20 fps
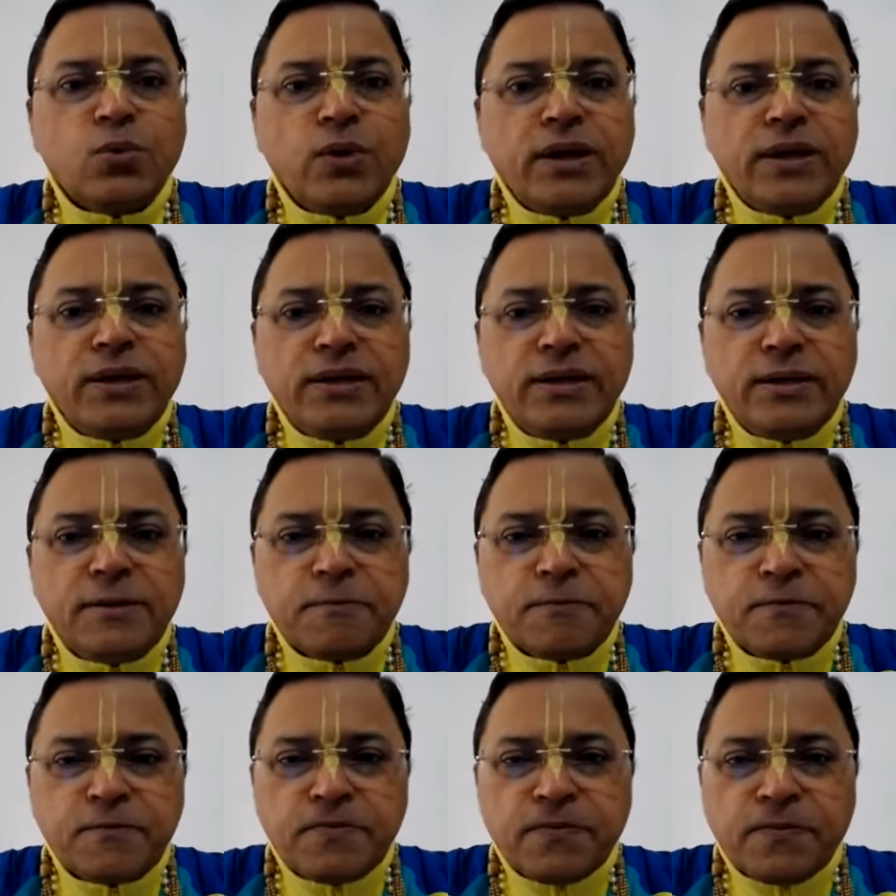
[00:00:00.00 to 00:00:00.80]

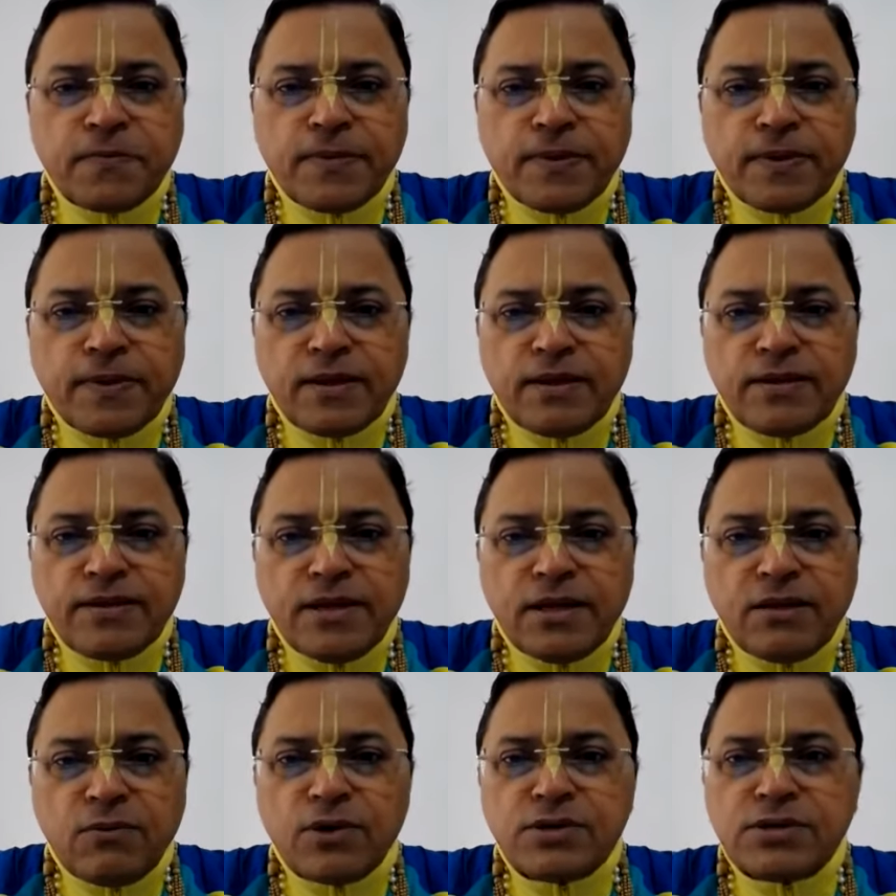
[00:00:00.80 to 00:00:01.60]
when
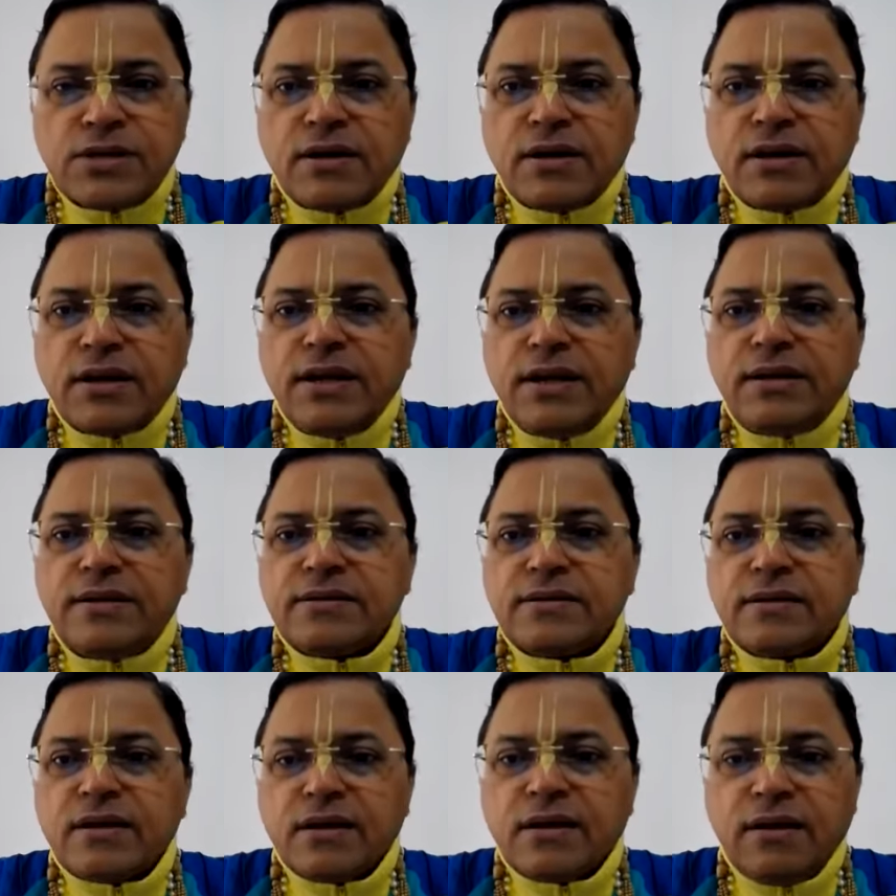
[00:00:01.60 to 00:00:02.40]
there was a great
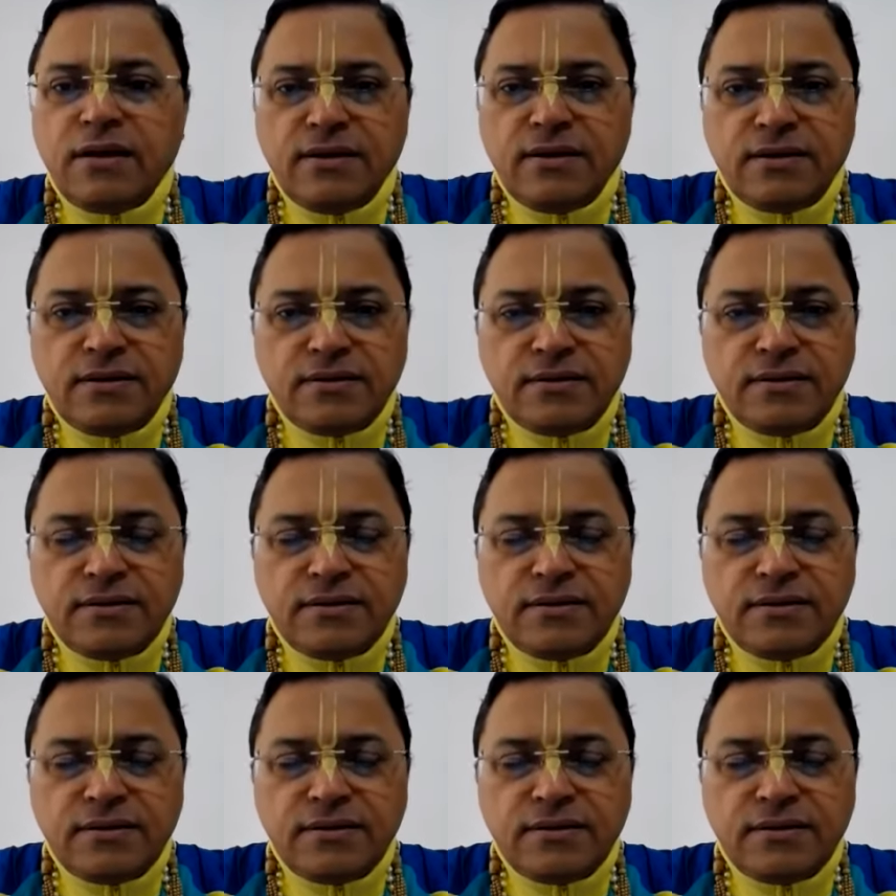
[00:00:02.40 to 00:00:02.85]
struggle,